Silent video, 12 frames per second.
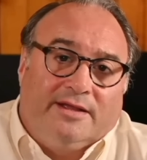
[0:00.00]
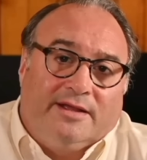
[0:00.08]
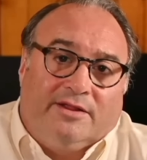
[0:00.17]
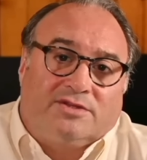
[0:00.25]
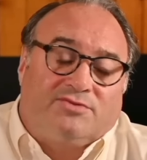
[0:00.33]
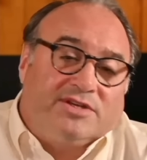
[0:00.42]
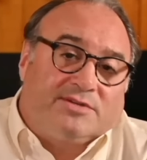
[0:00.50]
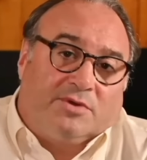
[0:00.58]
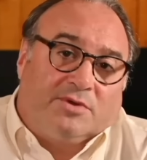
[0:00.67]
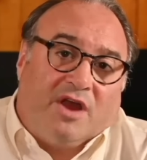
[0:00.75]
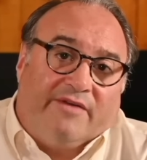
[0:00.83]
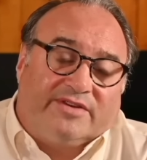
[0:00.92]
and those
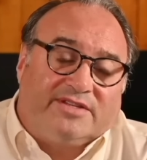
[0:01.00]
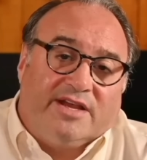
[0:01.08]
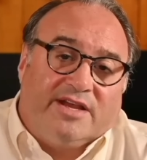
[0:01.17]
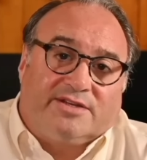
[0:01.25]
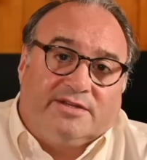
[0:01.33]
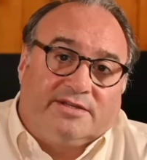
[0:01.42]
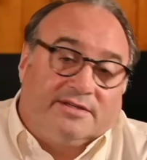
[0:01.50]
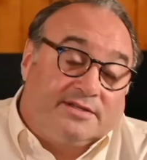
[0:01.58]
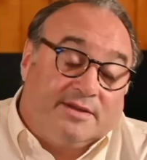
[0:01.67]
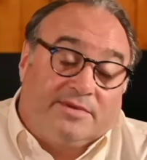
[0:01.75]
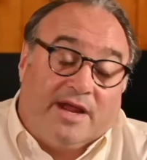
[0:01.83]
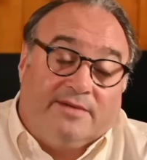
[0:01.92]
reasonable conversations,
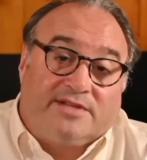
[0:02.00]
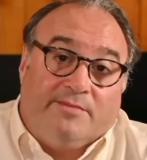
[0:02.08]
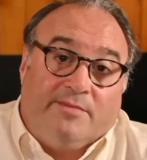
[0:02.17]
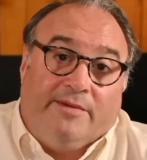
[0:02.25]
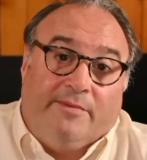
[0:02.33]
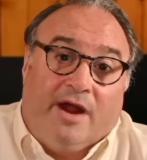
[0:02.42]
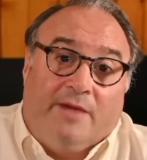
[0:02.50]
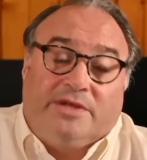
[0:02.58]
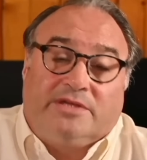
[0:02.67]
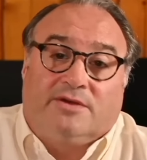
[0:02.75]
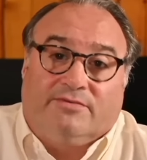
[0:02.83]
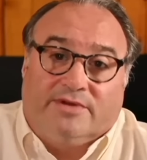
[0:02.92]
and sometimes they might not
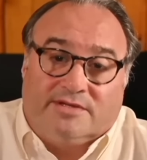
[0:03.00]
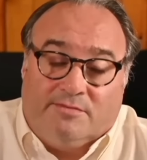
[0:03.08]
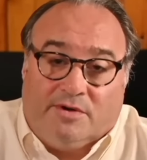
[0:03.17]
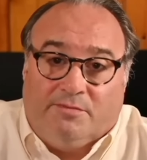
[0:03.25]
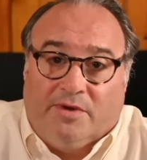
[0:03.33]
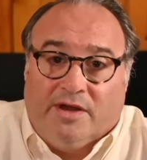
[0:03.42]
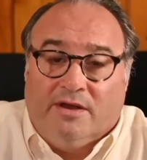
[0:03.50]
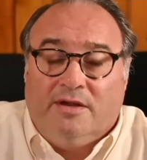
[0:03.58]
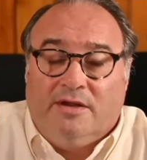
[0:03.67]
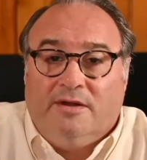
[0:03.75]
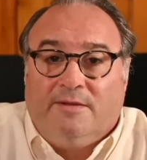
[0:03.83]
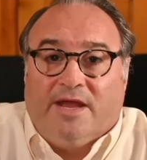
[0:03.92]
be so reasonable, but
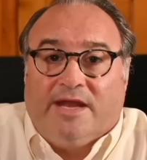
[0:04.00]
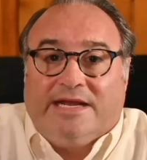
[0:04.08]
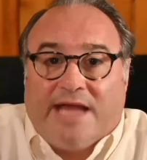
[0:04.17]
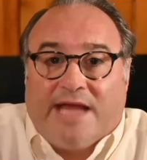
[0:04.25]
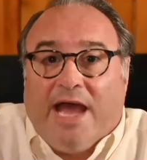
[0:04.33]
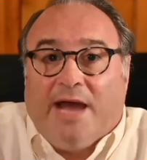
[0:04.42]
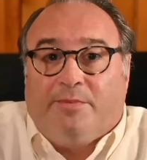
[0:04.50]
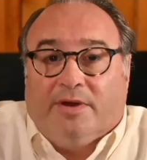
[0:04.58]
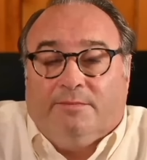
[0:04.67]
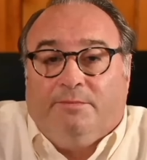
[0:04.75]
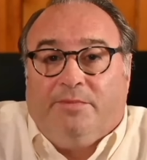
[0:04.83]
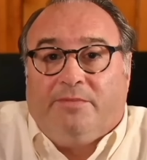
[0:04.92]
they need to
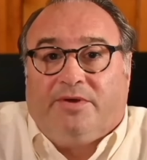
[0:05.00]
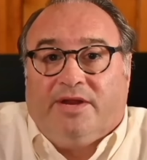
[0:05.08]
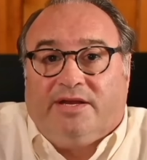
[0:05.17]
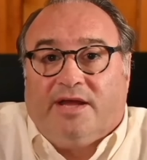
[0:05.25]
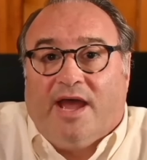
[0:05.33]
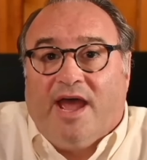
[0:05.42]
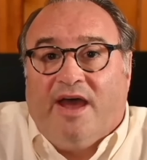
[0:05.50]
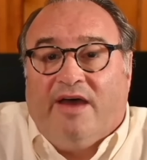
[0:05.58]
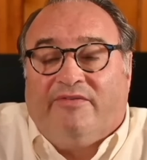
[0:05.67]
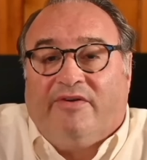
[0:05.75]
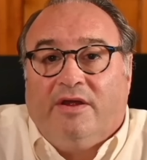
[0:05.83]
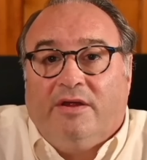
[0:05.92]
happen. People need to
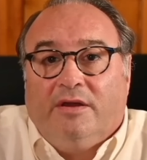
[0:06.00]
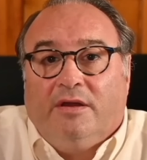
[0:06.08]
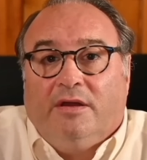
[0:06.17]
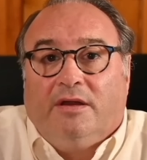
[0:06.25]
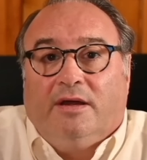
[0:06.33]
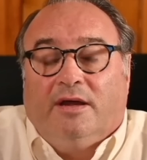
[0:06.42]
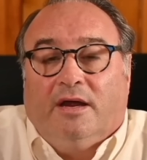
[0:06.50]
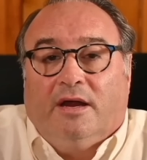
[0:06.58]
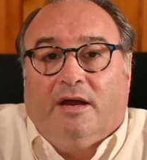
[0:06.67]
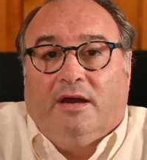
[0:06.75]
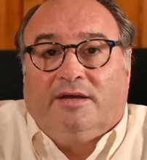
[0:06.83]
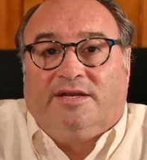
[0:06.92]
have
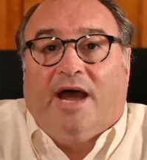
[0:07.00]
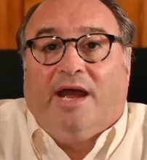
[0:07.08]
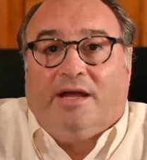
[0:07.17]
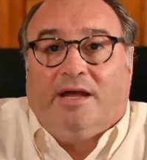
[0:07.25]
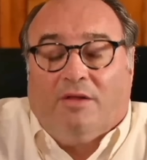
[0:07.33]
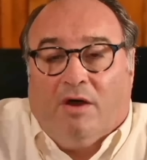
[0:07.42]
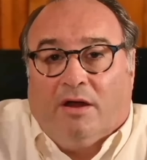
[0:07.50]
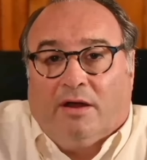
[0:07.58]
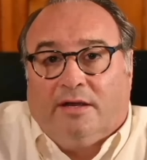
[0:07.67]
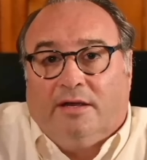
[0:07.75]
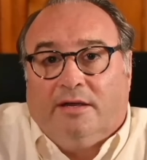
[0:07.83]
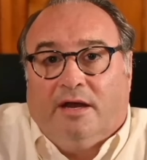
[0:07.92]
uh,
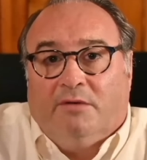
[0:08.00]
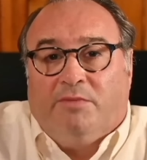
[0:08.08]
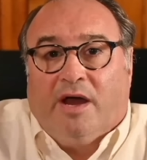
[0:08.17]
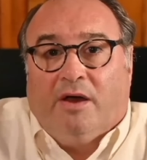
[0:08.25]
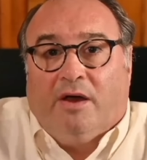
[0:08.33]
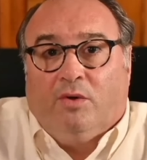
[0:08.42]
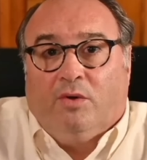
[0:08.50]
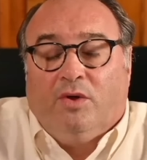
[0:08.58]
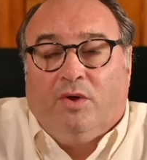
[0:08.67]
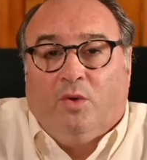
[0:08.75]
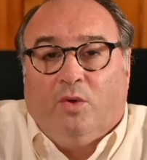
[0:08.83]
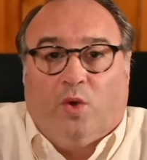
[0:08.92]
dialogue about
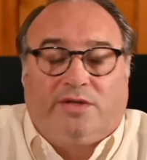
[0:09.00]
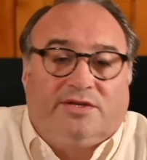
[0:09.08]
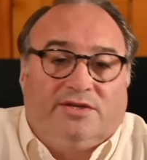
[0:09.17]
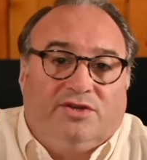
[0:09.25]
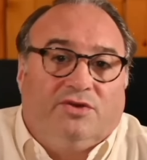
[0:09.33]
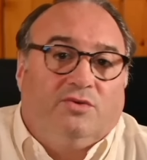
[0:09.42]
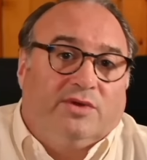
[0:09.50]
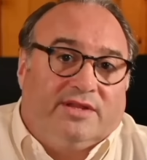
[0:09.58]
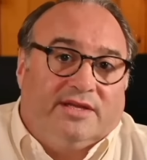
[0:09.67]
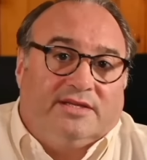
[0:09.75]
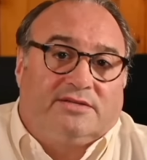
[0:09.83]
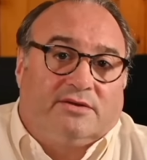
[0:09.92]
what to do
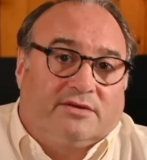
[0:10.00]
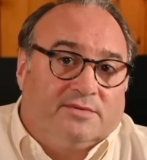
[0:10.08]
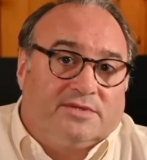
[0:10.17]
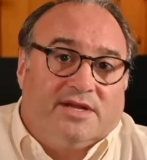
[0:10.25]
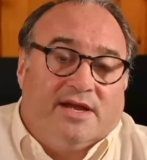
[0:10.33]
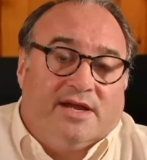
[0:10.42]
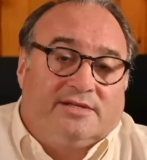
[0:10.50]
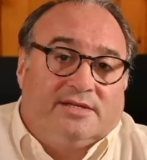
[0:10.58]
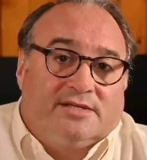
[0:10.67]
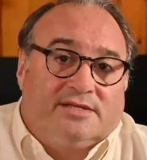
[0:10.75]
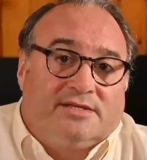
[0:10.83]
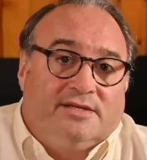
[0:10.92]
with these
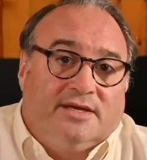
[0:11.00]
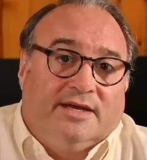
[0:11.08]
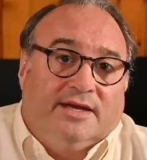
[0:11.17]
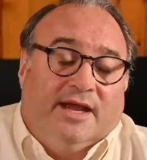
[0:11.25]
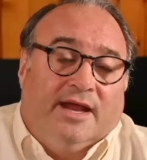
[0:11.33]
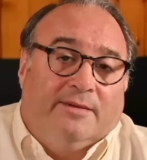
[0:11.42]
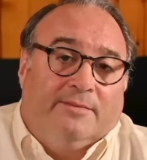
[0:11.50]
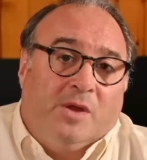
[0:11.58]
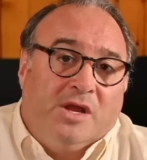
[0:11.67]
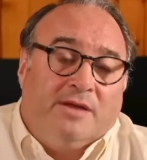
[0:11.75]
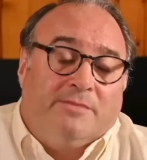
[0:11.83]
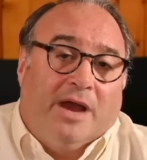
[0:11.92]
circumstances. And
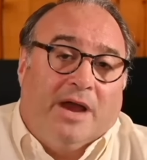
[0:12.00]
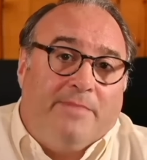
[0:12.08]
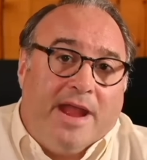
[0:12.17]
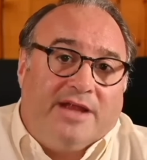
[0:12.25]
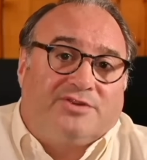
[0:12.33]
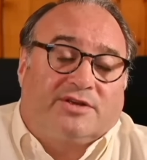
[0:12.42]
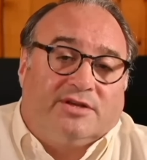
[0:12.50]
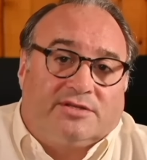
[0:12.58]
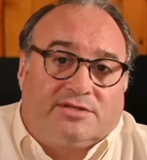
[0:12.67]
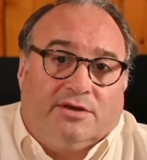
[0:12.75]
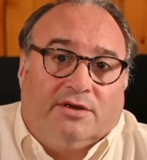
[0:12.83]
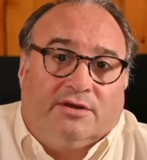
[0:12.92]
my major
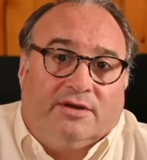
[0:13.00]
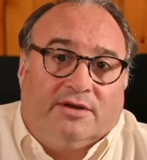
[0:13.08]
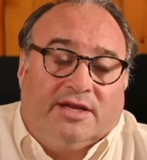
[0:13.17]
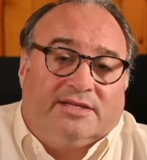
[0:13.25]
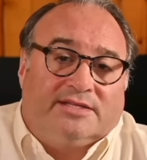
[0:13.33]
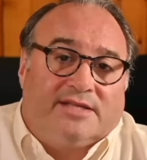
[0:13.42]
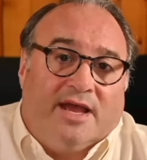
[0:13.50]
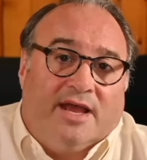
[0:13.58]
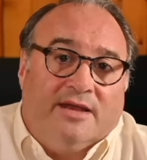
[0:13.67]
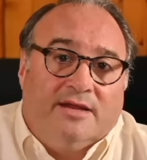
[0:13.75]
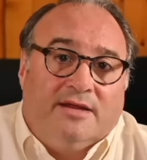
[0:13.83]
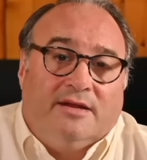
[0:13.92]
concern is that